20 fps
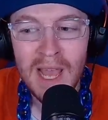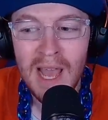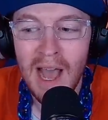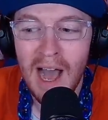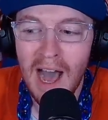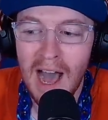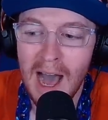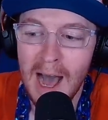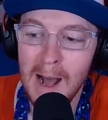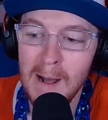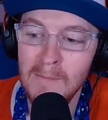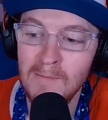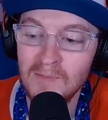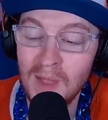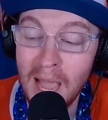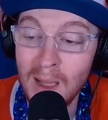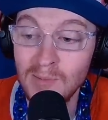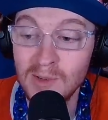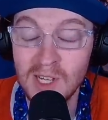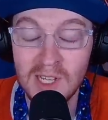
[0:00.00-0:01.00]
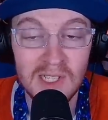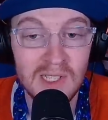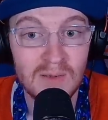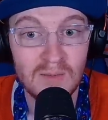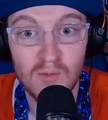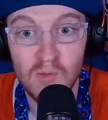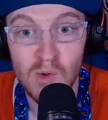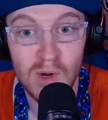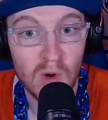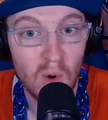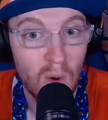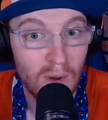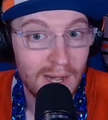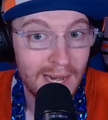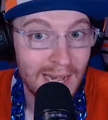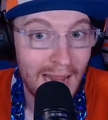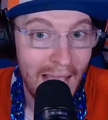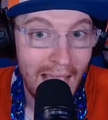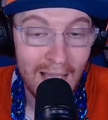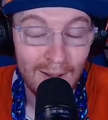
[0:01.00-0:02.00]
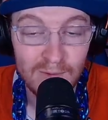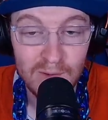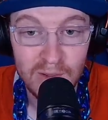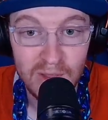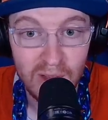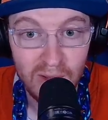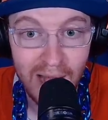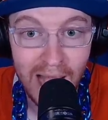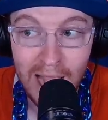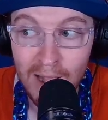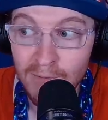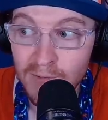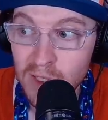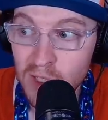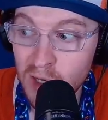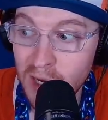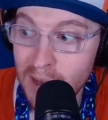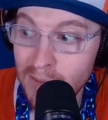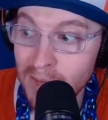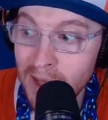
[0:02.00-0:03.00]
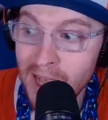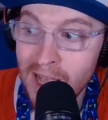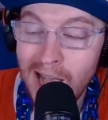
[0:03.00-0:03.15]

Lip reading: I'm just recording after the live stream.